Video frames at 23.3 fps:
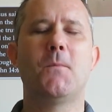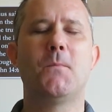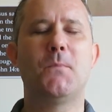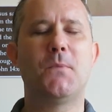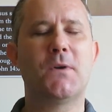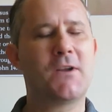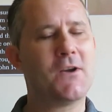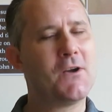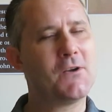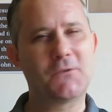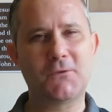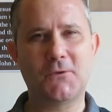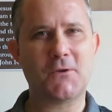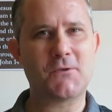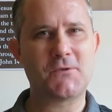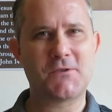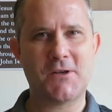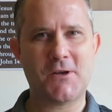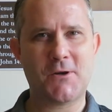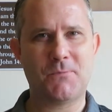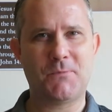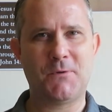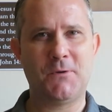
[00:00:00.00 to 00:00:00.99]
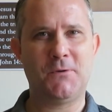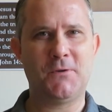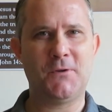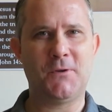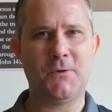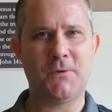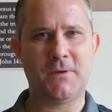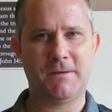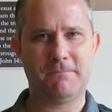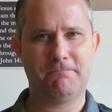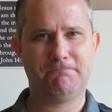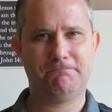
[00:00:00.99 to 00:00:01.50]
But ask God to help you to do
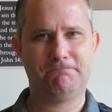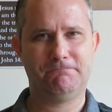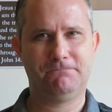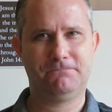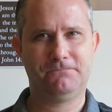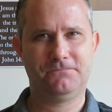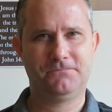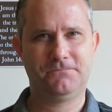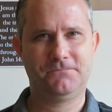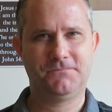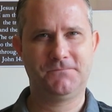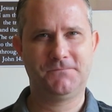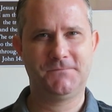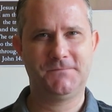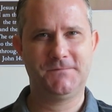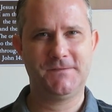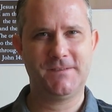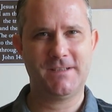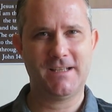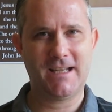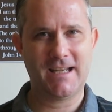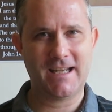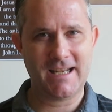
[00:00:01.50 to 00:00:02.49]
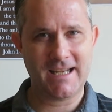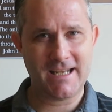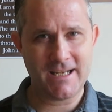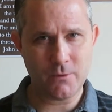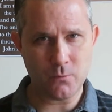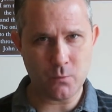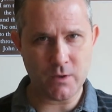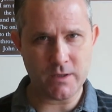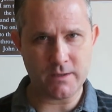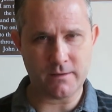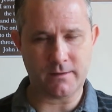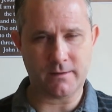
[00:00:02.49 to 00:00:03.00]
it. He
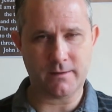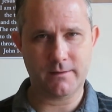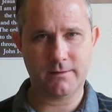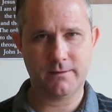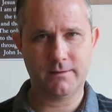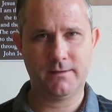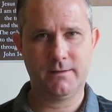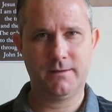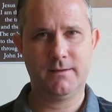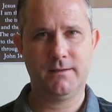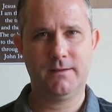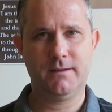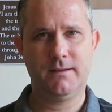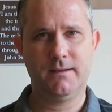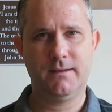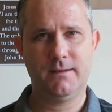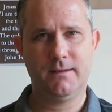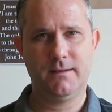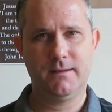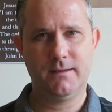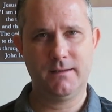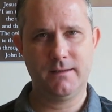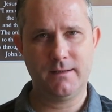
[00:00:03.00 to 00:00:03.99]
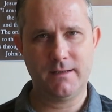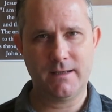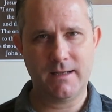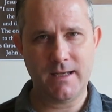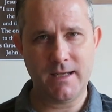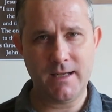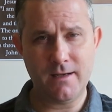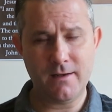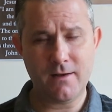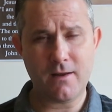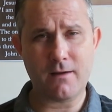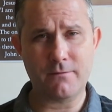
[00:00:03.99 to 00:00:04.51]
will.
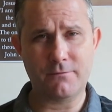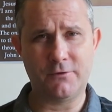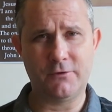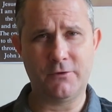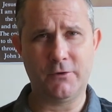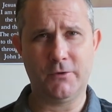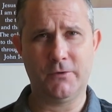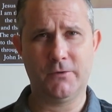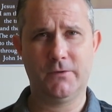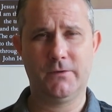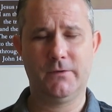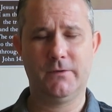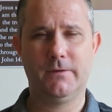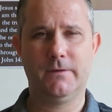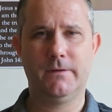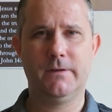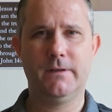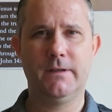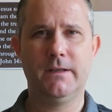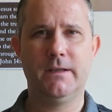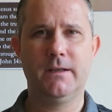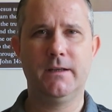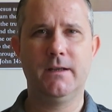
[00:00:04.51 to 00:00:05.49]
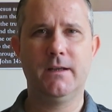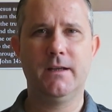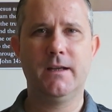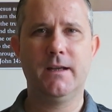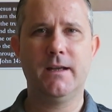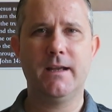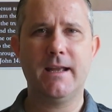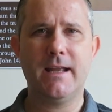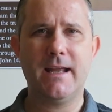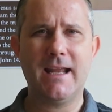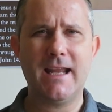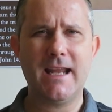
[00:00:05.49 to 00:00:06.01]
He loves you.
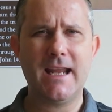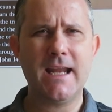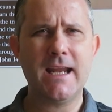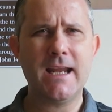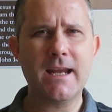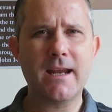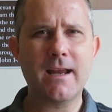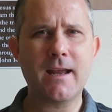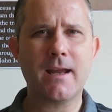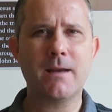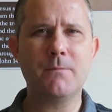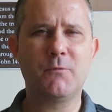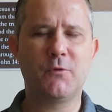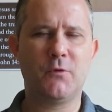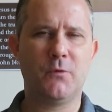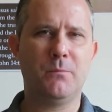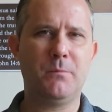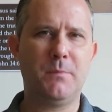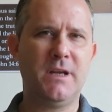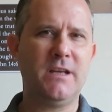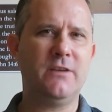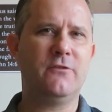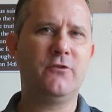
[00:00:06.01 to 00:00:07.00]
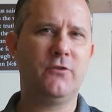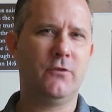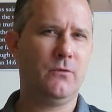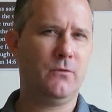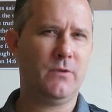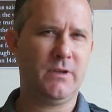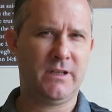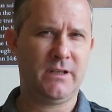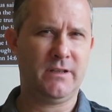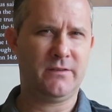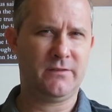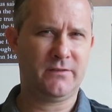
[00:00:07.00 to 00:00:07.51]
He came to meet you
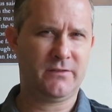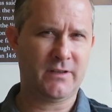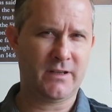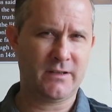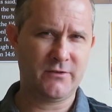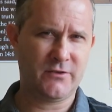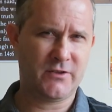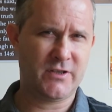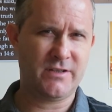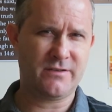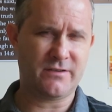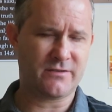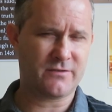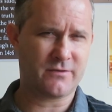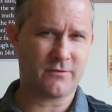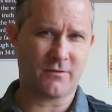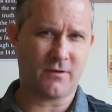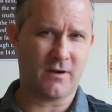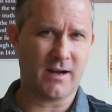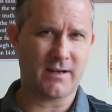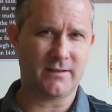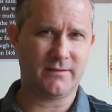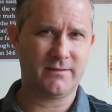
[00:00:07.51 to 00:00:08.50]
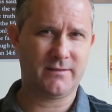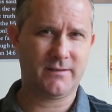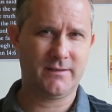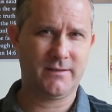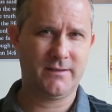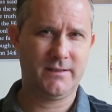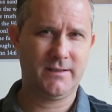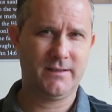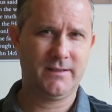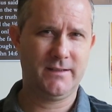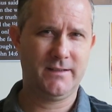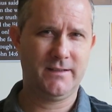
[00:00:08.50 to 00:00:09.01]
in his Son, Jesus Christ,
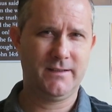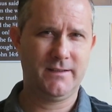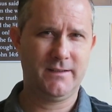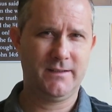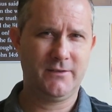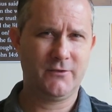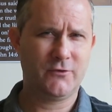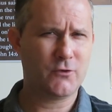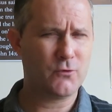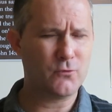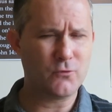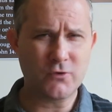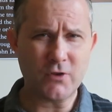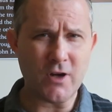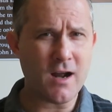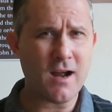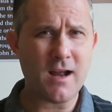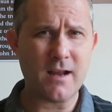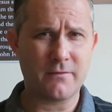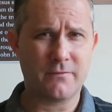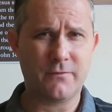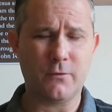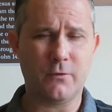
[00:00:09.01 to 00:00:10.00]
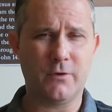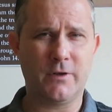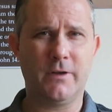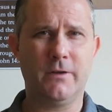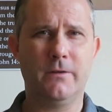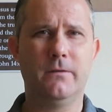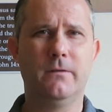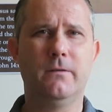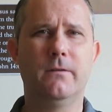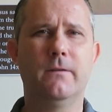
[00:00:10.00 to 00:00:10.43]
to die for you.